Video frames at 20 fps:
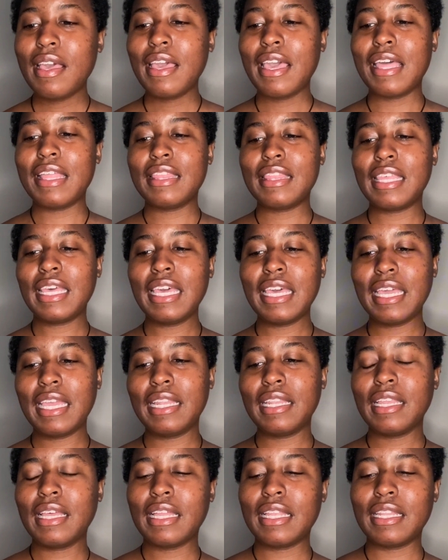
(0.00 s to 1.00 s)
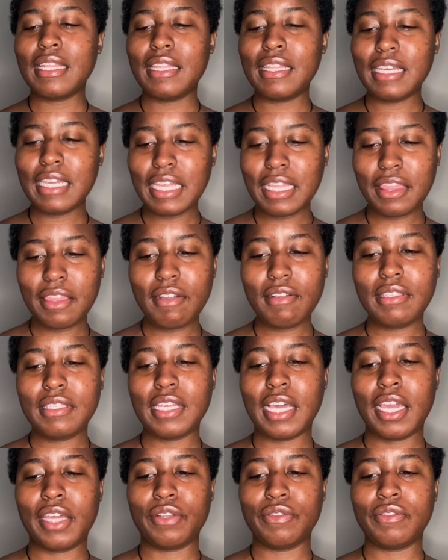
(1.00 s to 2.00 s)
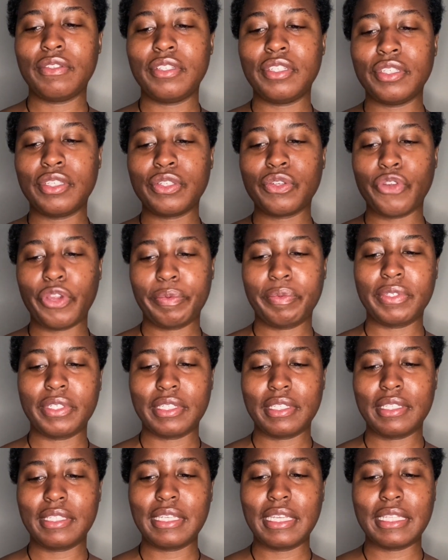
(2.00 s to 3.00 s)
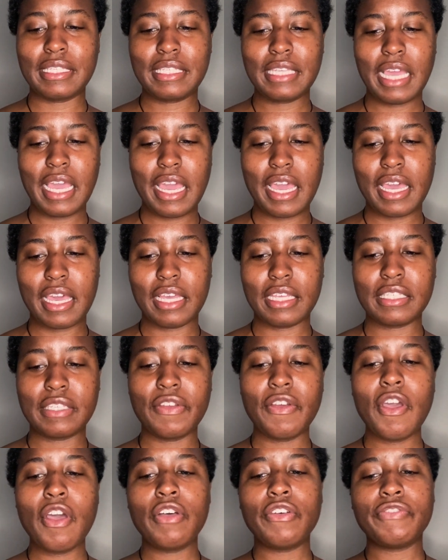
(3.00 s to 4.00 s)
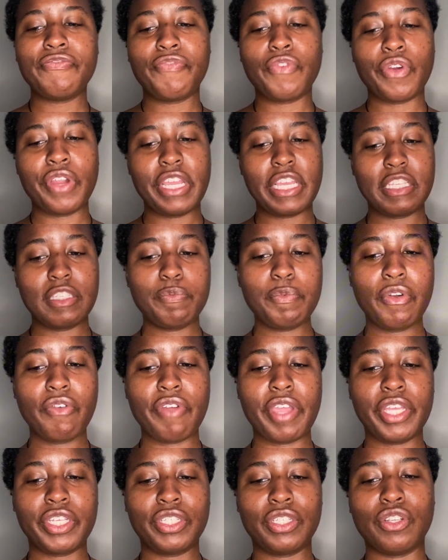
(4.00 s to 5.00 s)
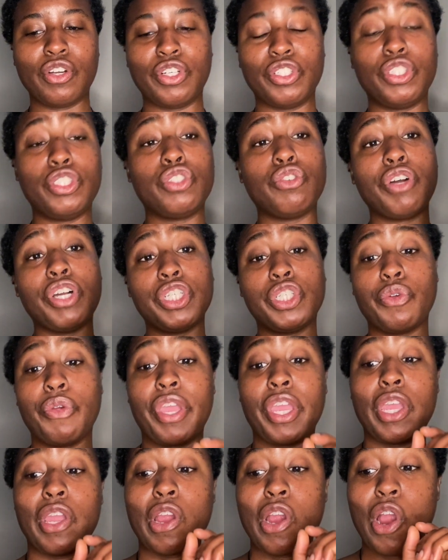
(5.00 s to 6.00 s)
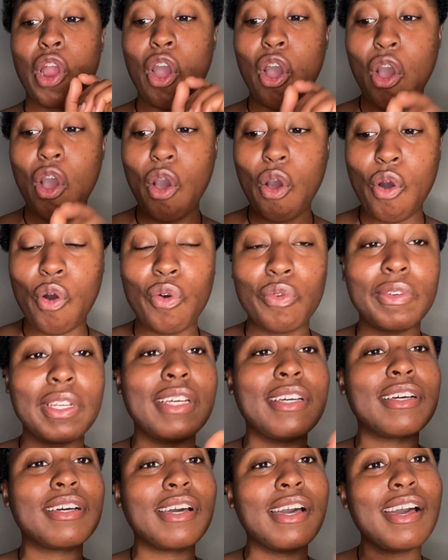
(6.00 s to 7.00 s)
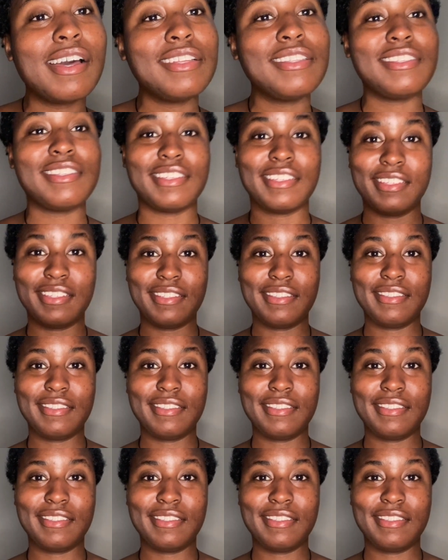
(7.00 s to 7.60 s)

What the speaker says: And then look at their titles, descriptions, and tags for inspiration on structuring your own content.